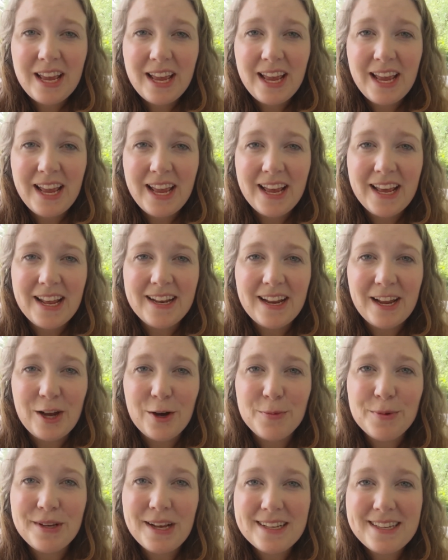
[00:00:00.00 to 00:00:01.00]
and I
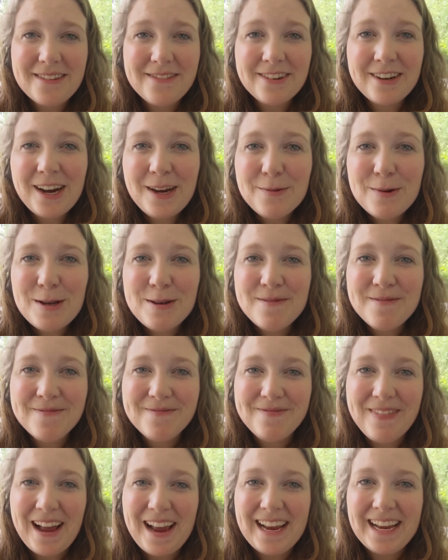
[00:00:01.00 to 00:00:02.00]
hope you guys have a great one.
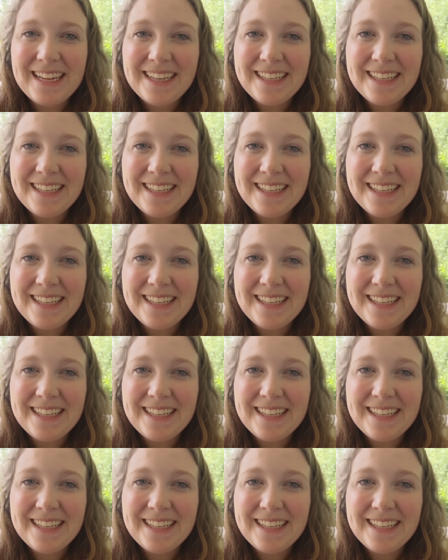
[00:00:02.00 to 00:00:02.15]
Bye.